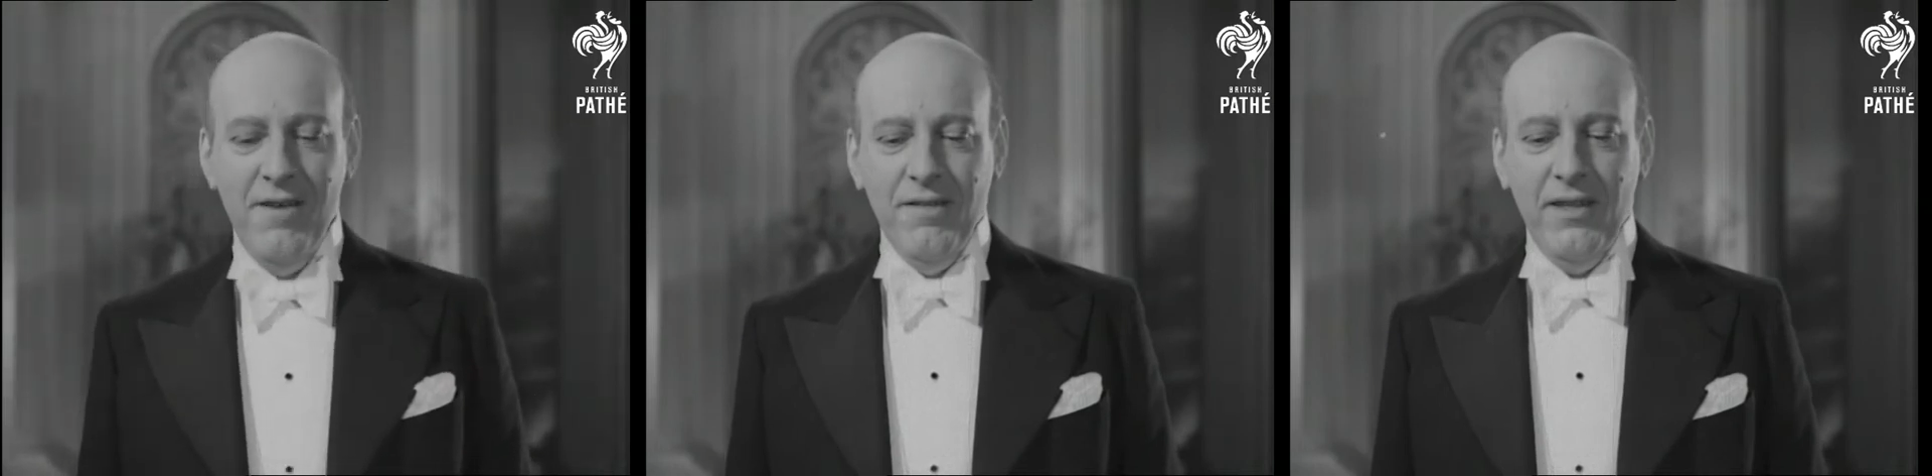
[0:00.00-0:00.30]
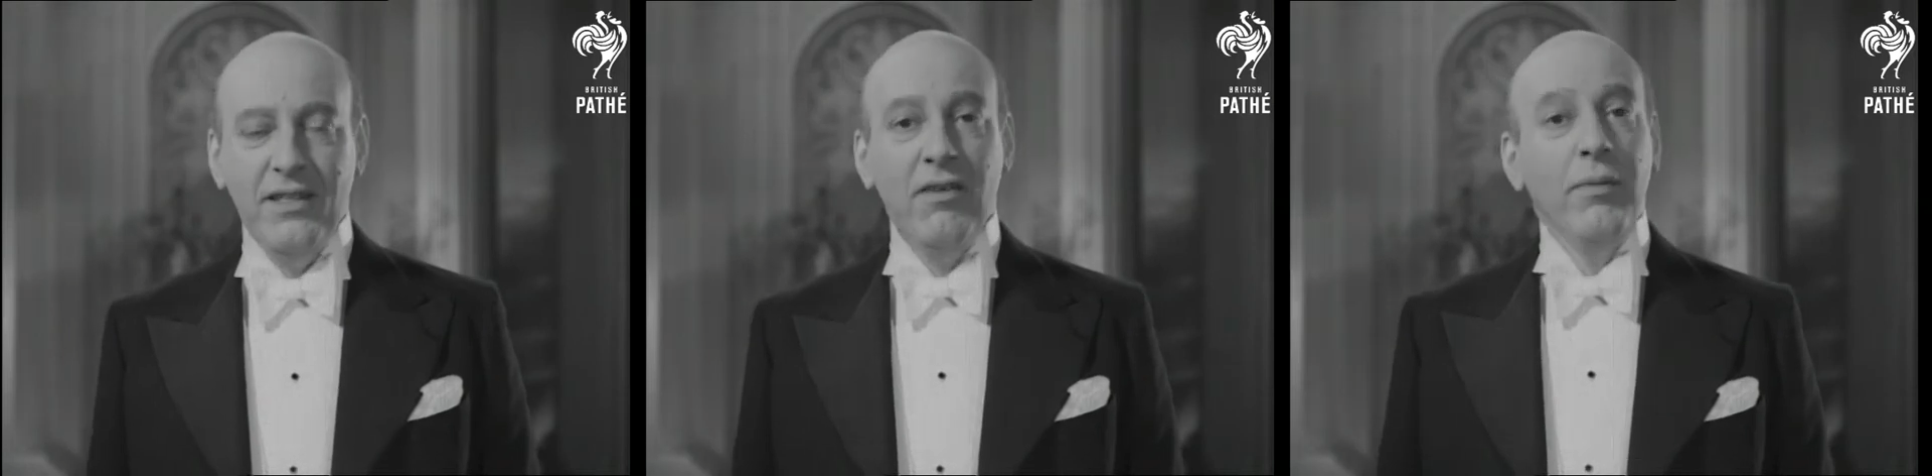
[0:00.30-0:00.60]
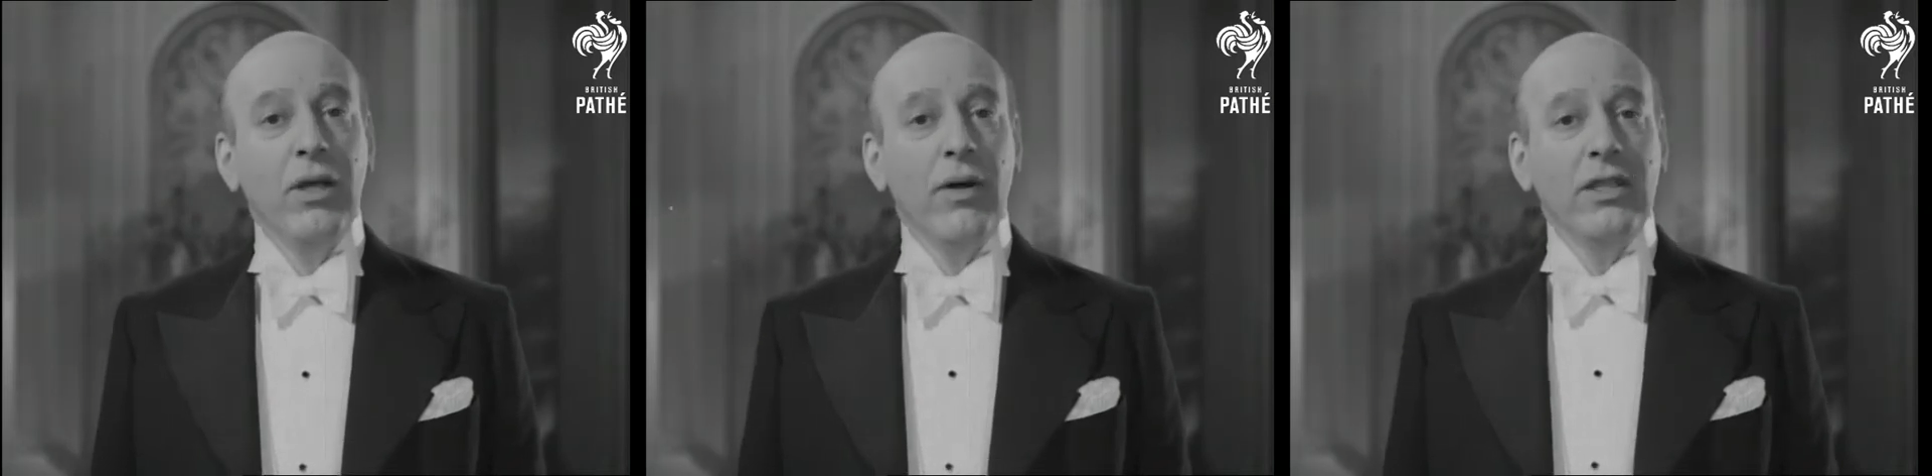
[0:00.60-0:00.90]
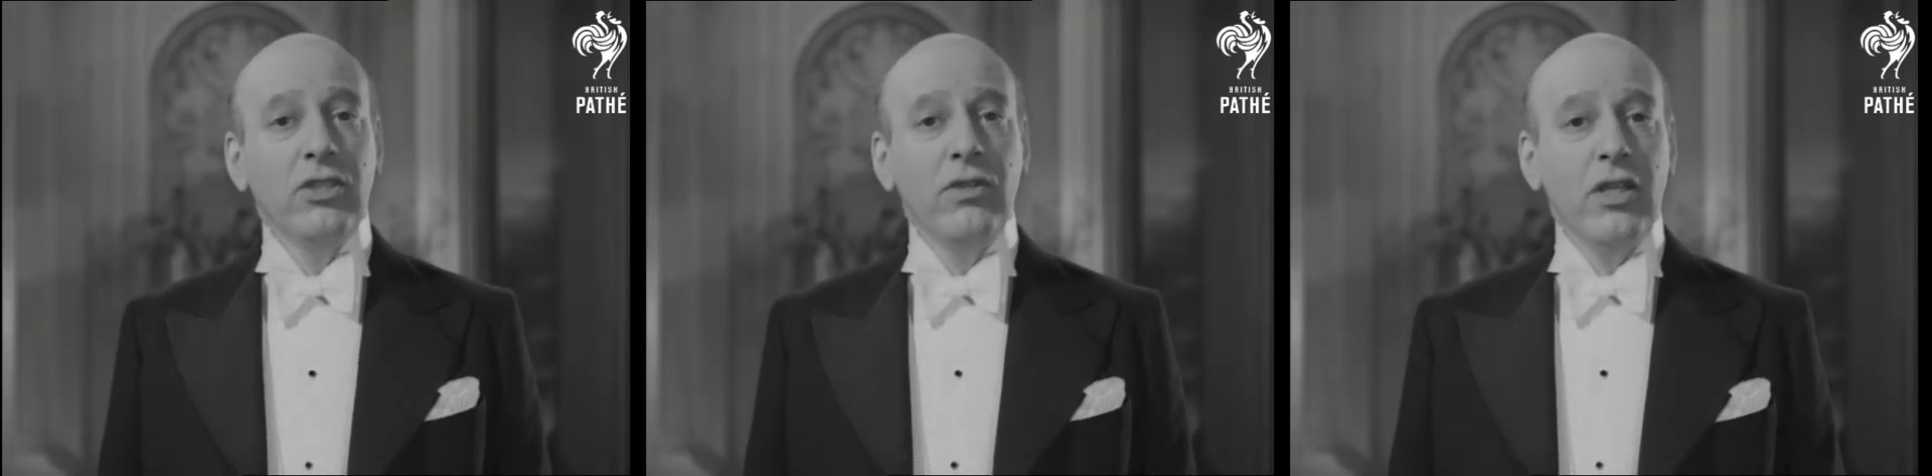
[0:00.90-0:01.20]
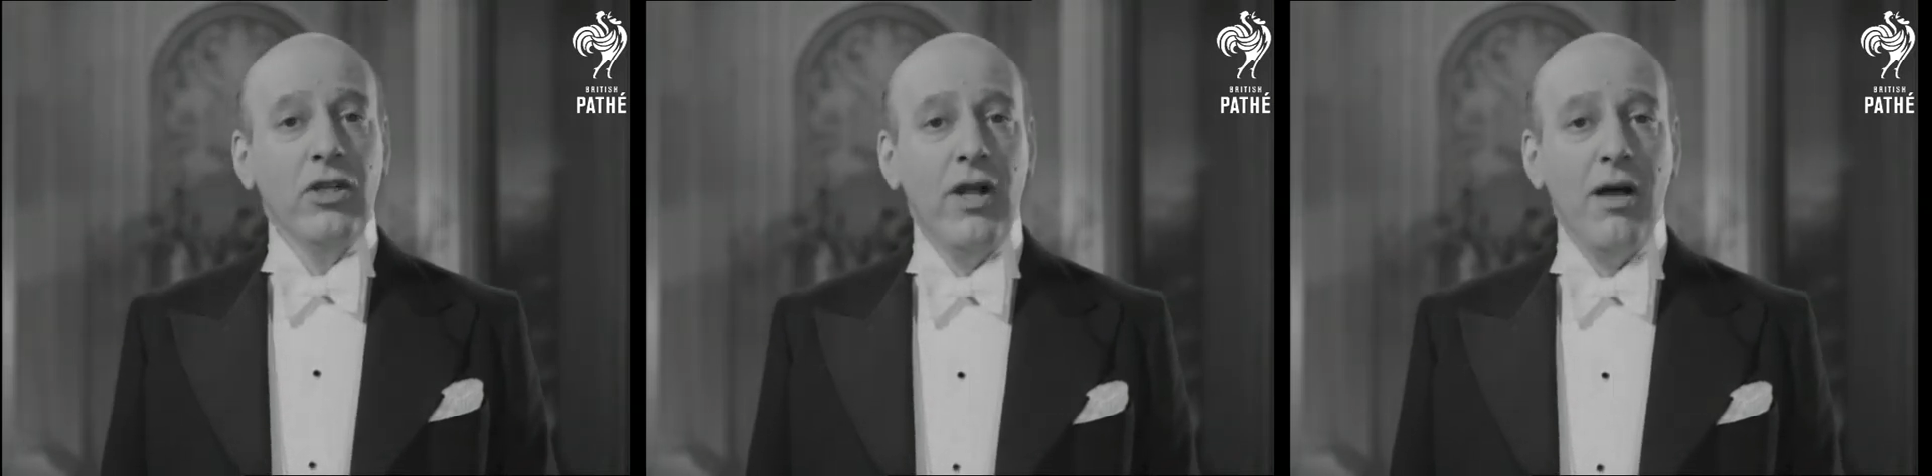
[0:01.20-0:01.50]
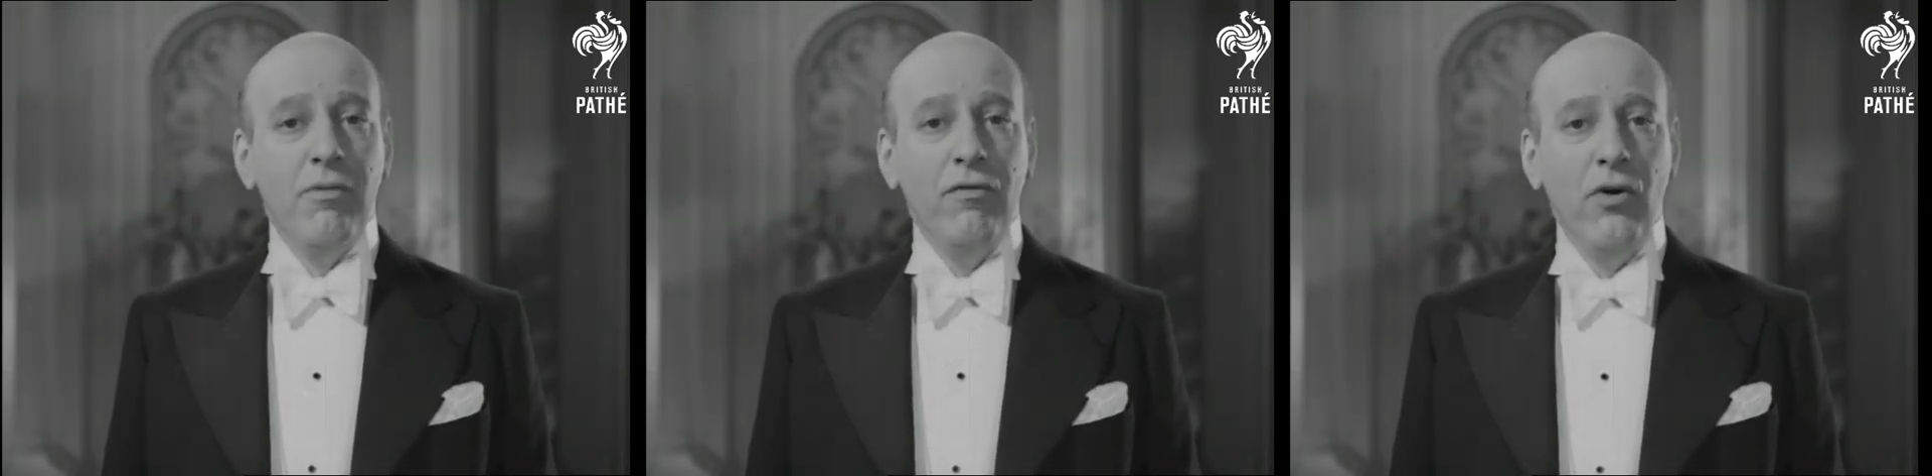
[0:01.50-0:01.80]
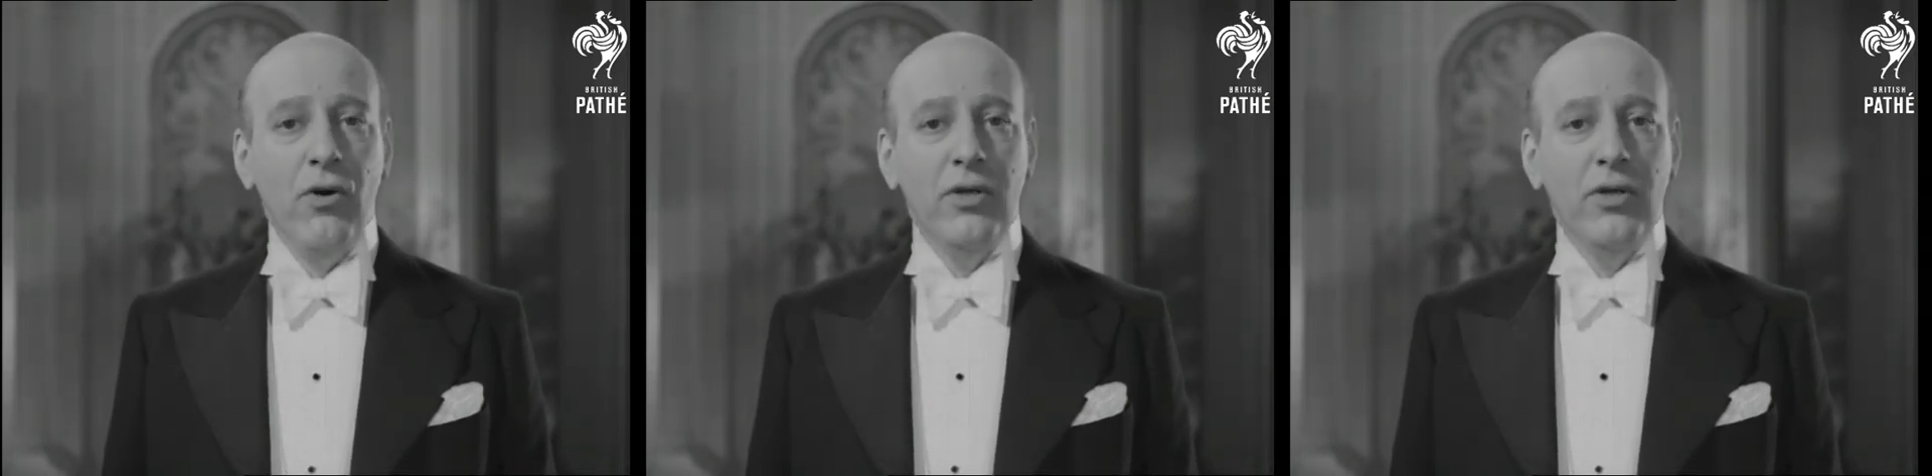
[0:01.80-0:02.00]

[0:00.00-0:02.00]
he's never been quite so near the ground before,